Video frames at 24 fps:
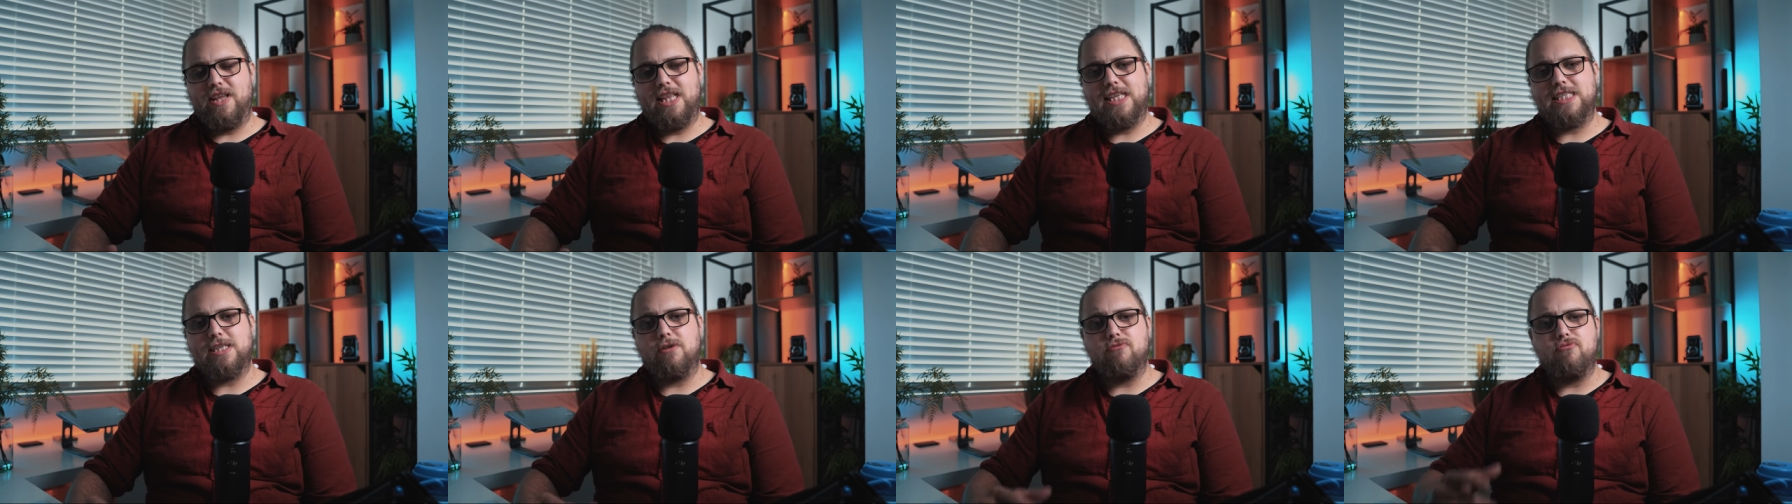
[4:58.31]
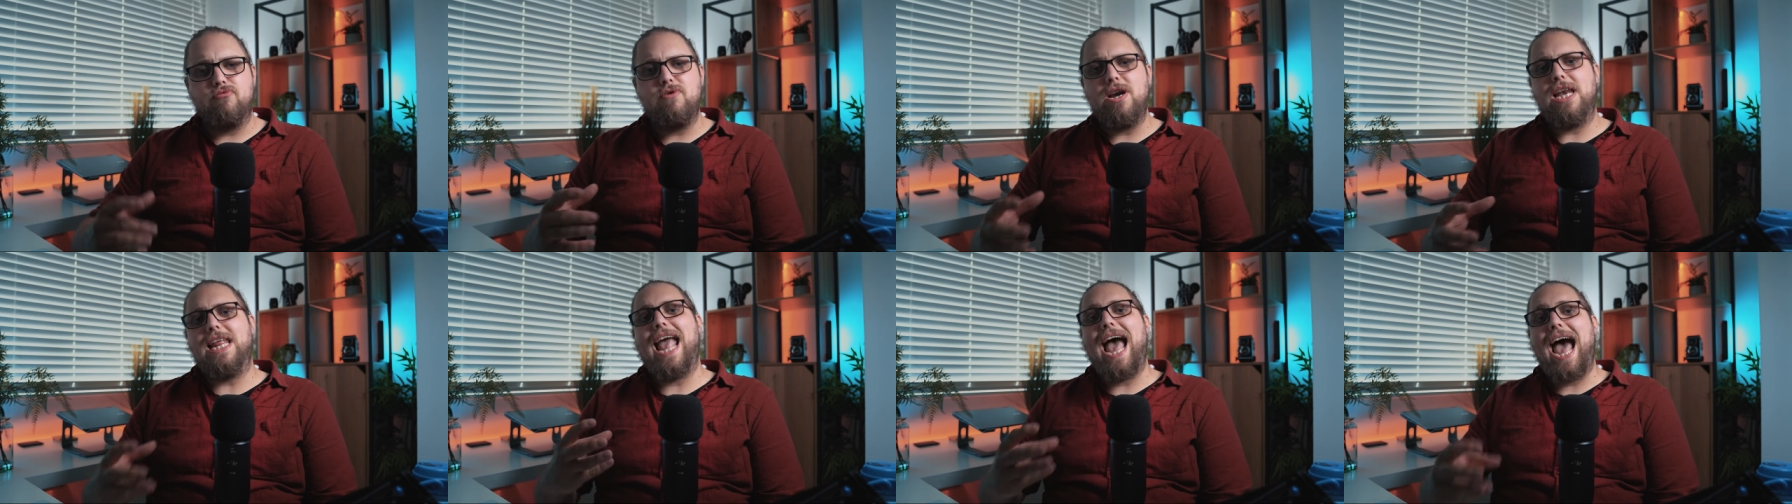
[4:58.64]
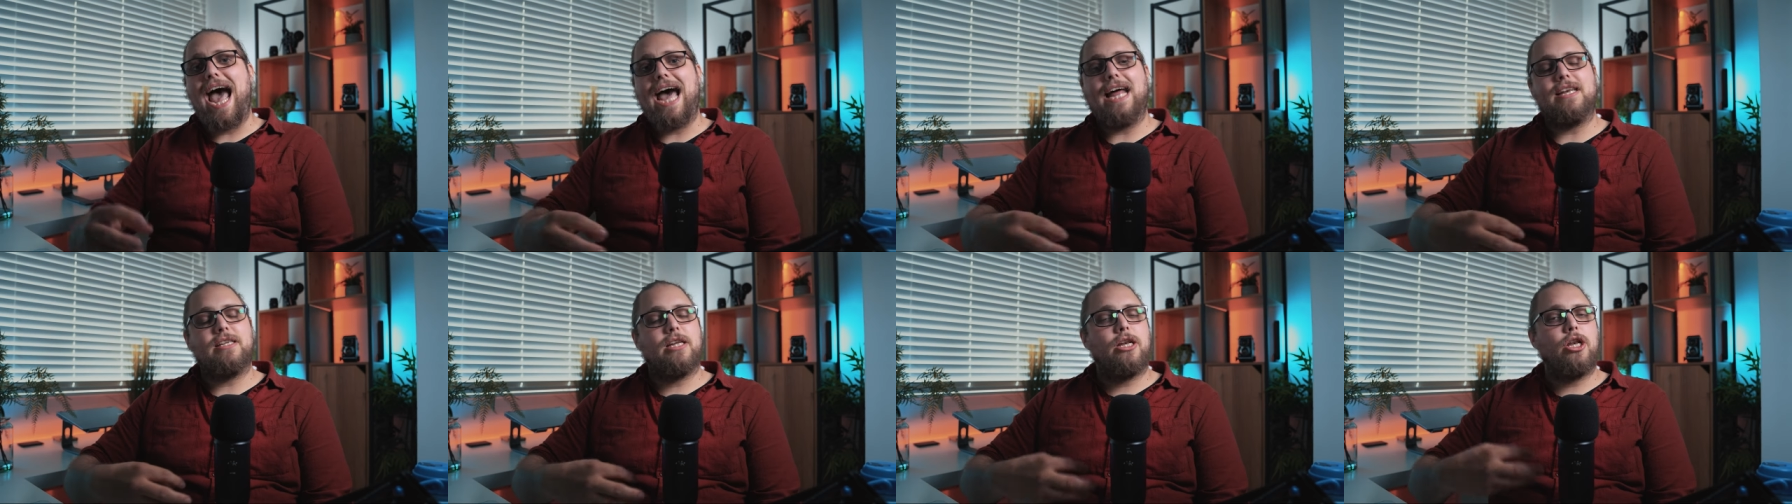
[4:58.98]
This can really
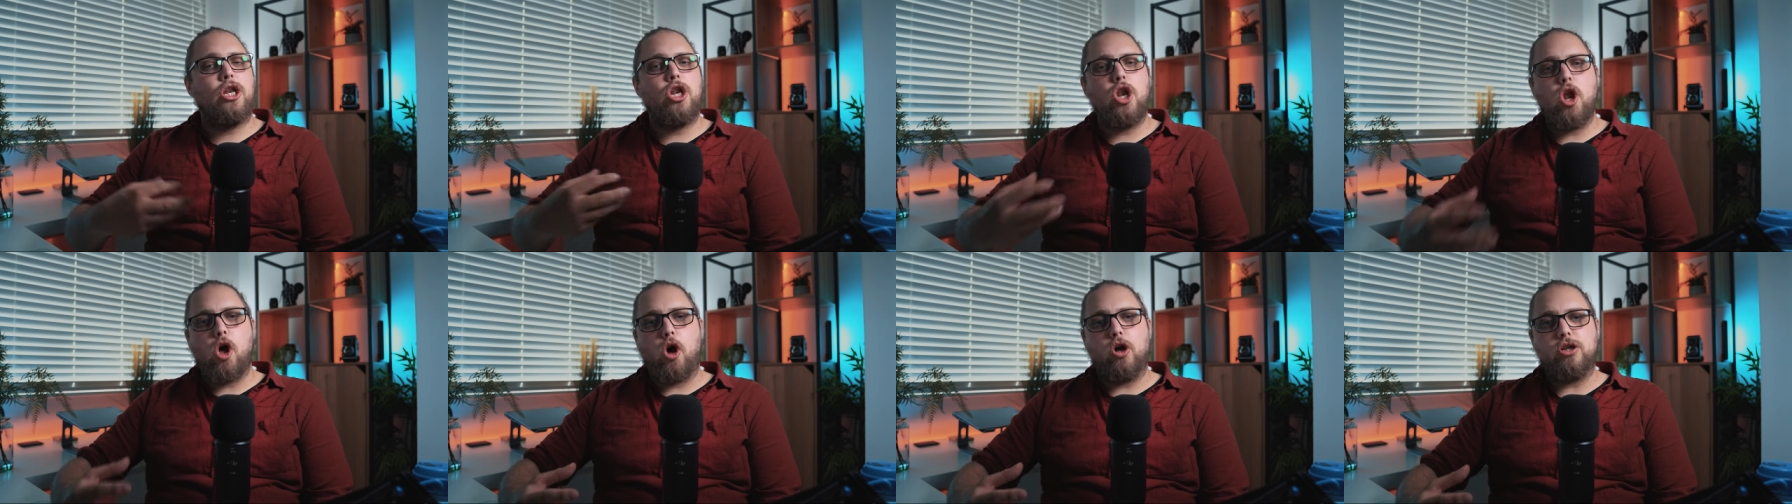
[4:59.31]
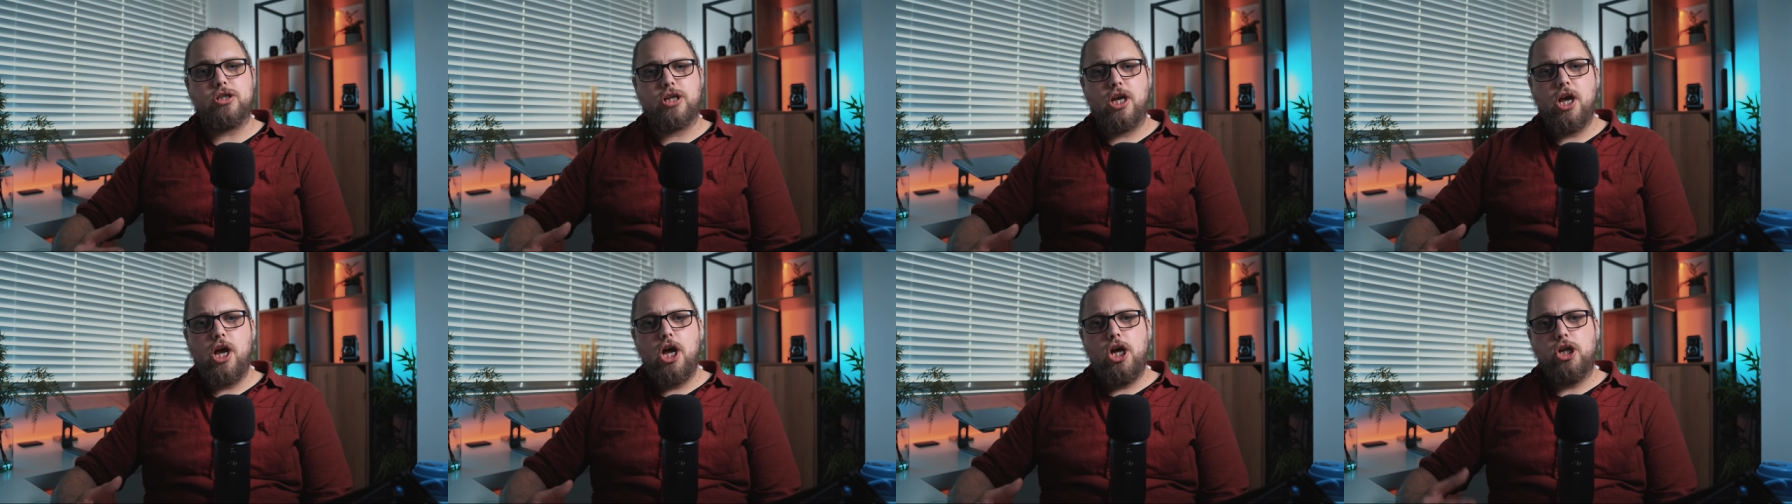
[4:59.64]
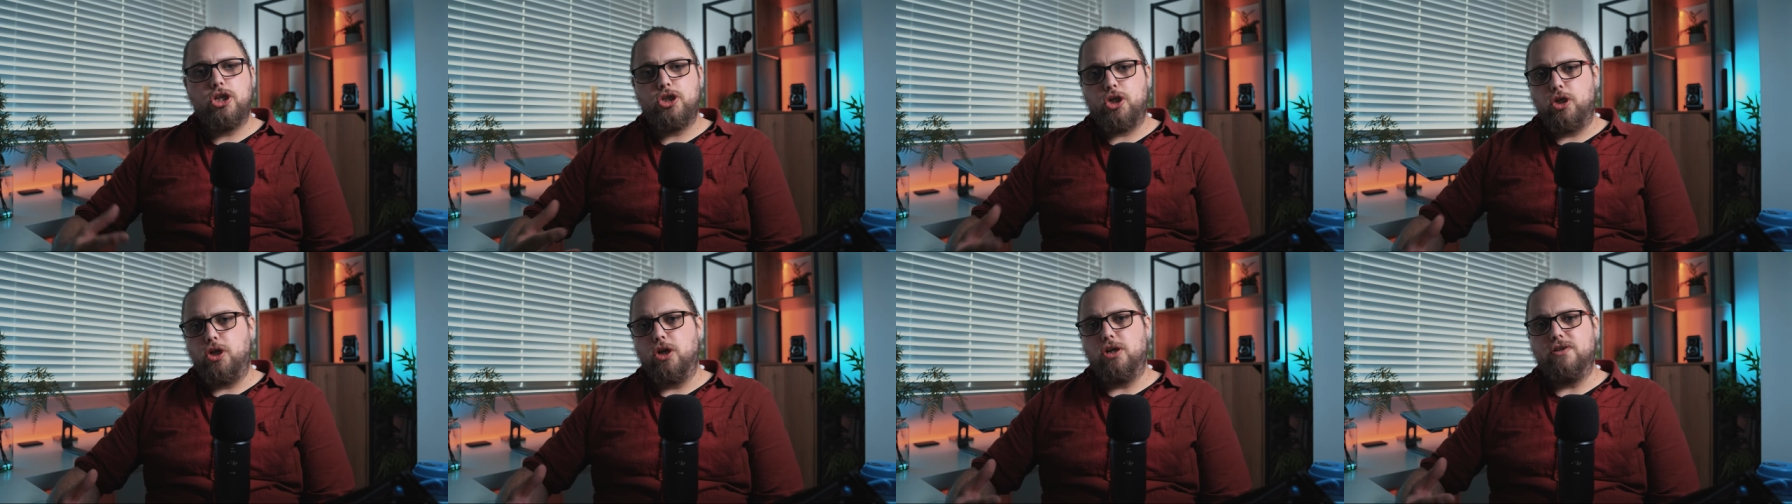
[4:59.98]
add a lot
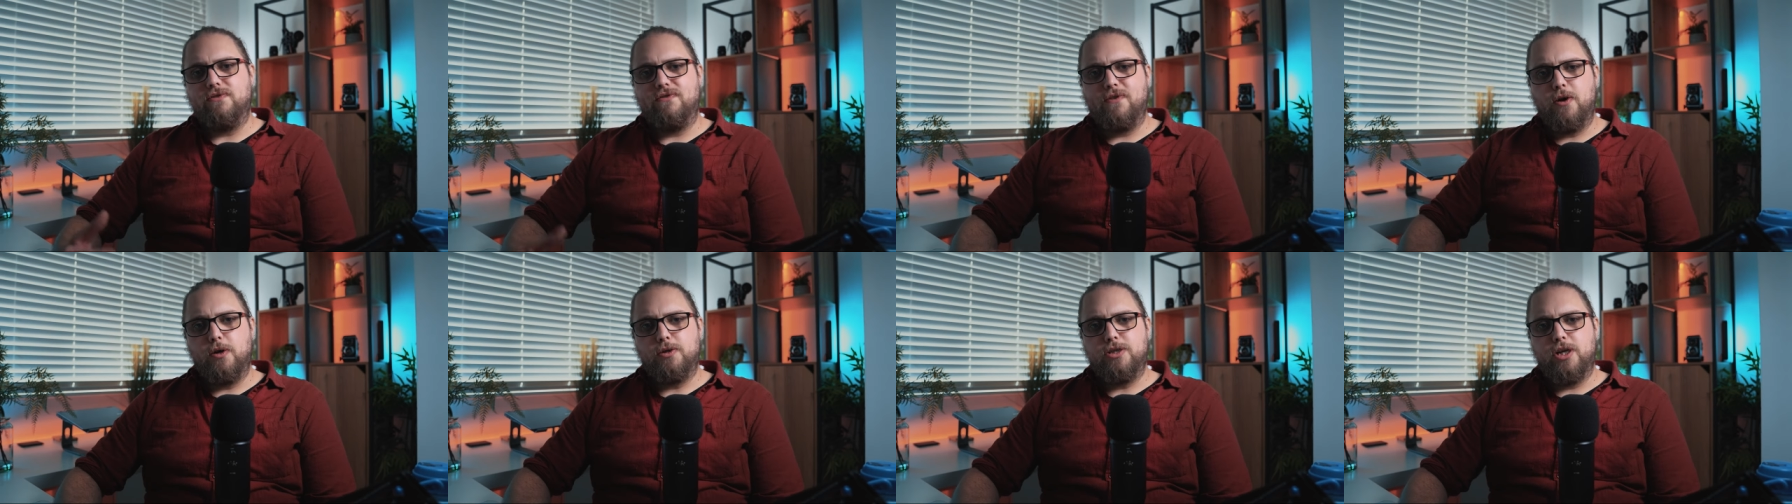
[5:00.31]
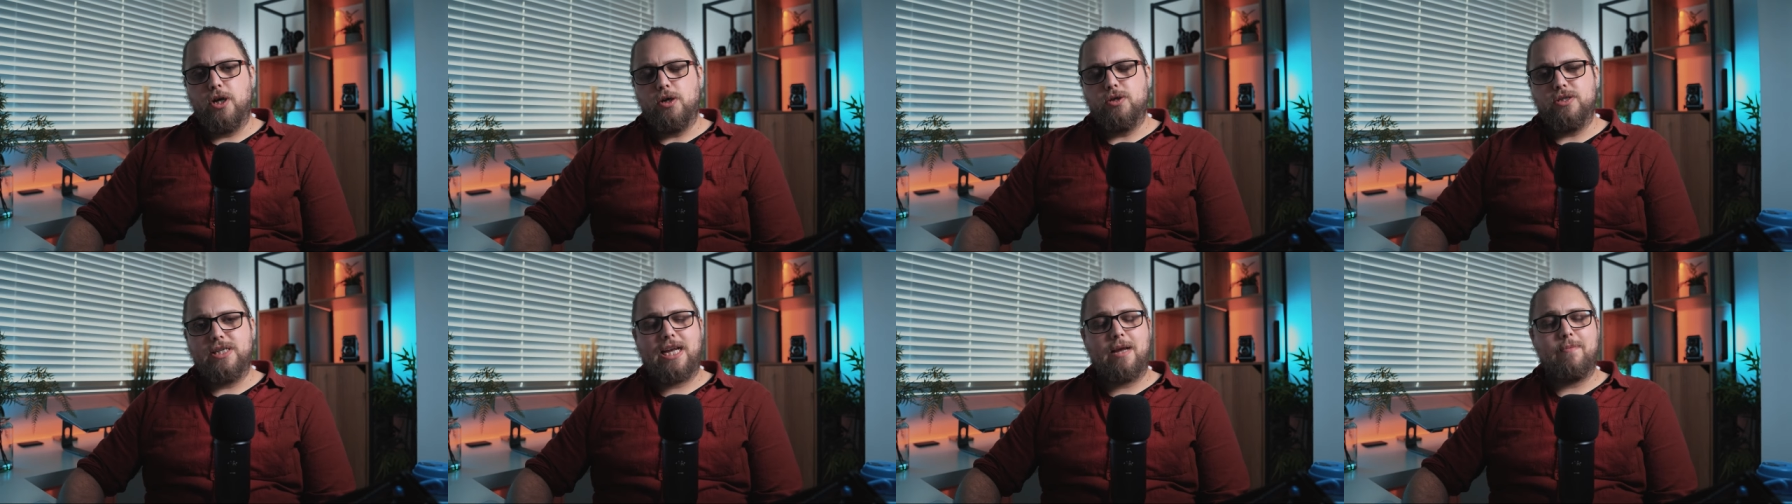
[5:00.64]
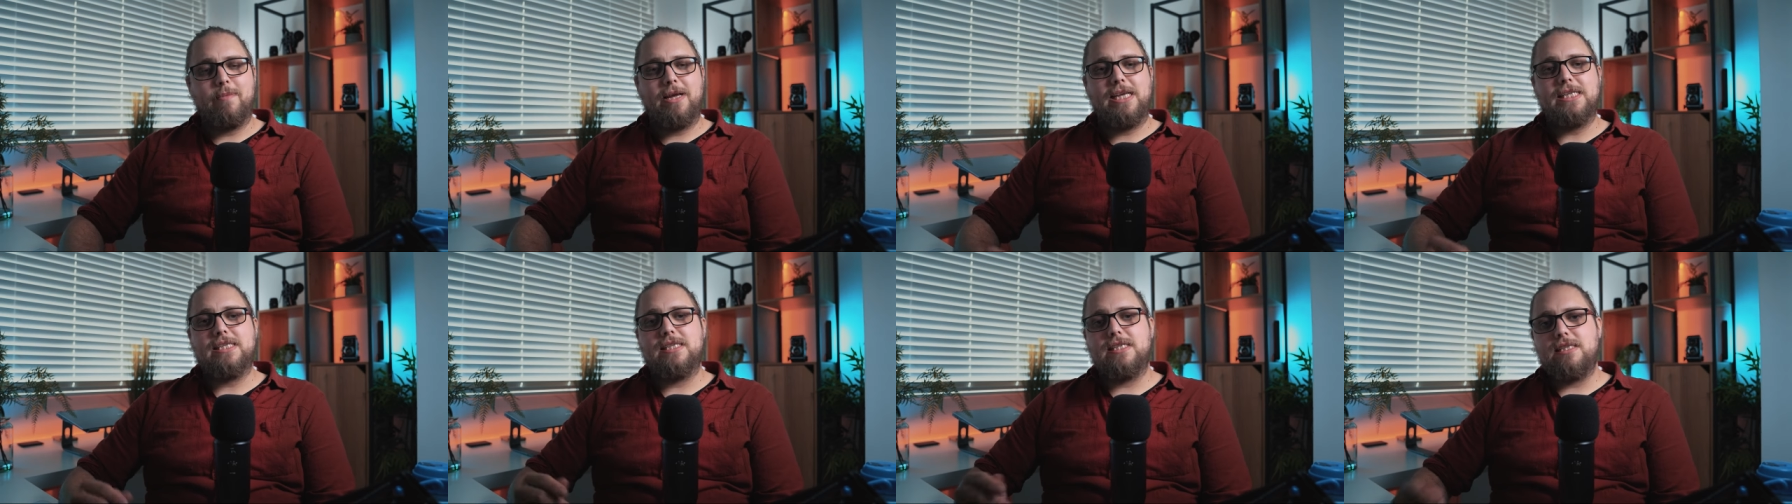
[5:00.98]
to those photos. That can
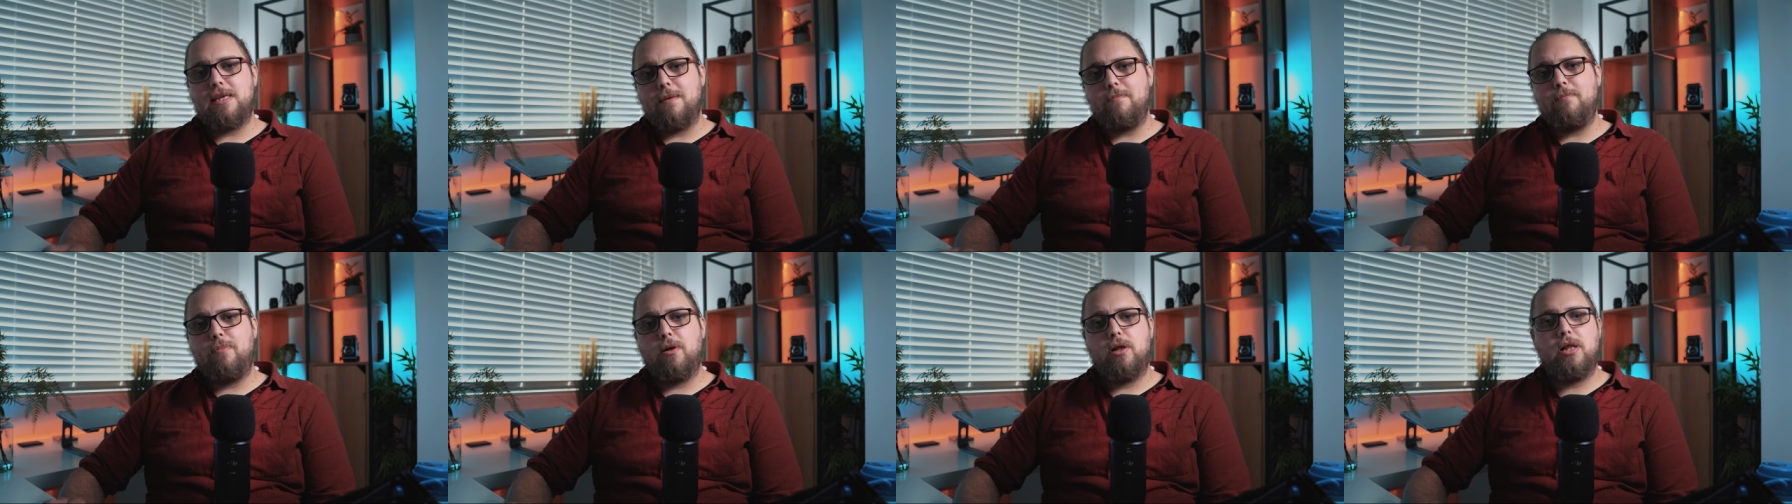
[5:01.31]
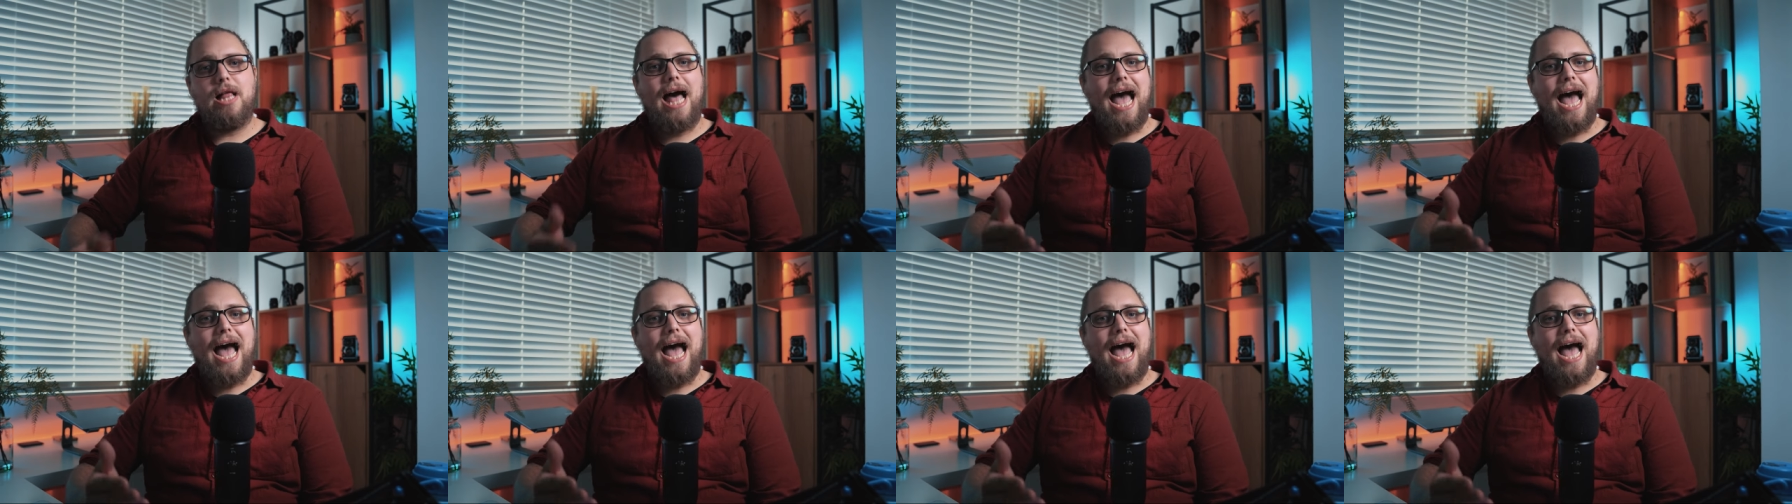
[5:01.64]
be as simple